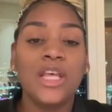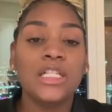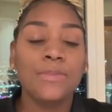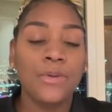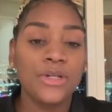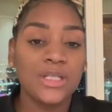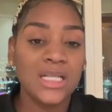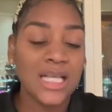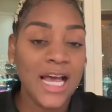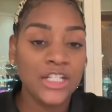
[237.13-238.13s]
this
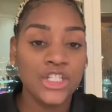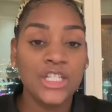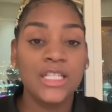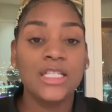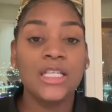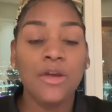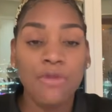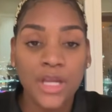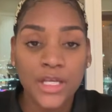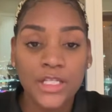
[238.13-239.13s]
person is actually
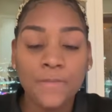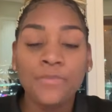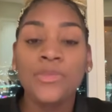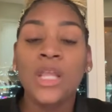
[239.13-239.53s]
serious